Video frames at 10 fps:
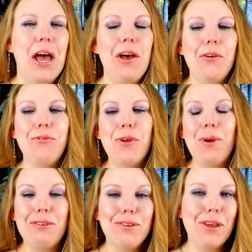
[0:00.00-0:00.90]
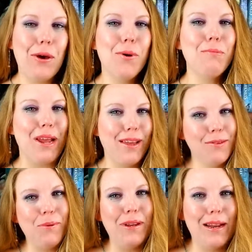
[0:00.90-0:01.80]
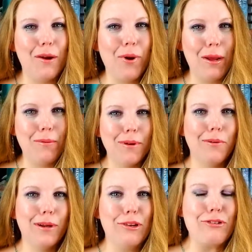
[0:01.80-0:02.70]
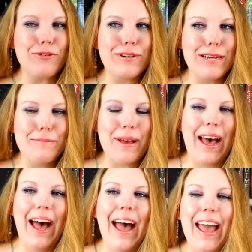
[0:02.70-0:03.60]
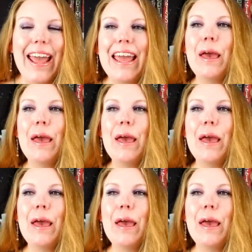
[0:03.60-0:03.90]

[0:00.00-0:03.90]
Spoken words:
a few weeks ago when my husband and I were able to go on a trip, I